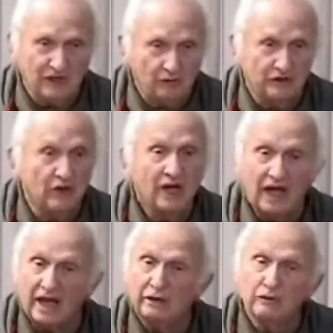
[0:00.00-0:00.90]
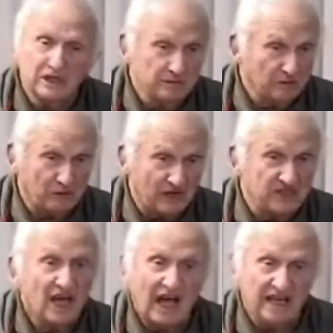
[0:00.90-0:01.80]
not one of at a reasonable
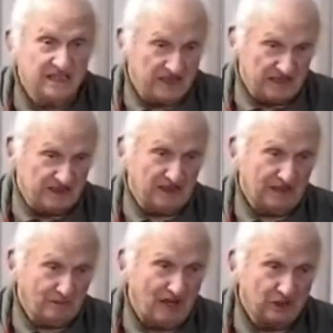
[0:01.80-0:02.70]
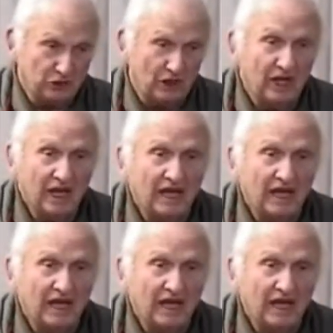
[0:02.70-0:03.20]
price, and it tasted like bok choy.